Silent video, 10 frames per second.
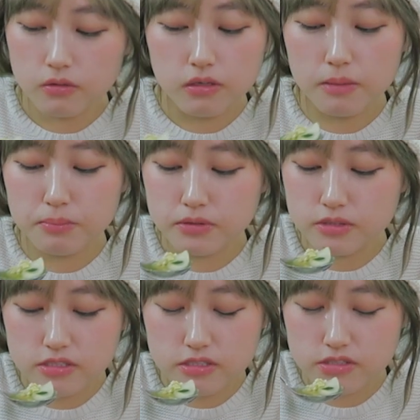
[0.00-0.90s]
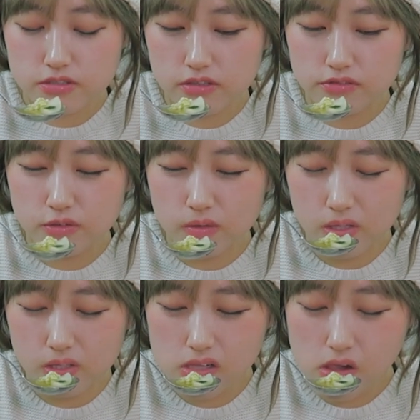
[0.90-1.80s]
Well, Happy New Year's to
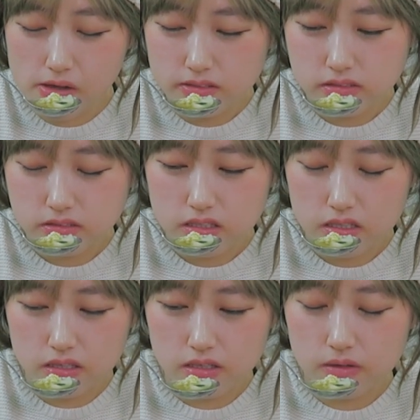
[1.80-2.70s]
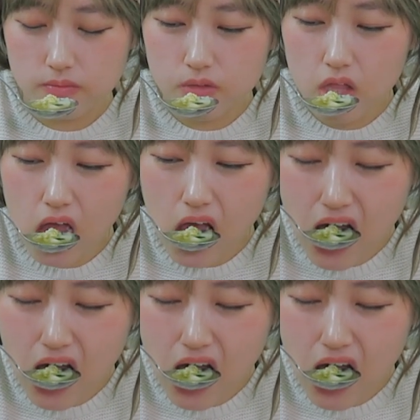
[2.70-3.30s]
everyone. But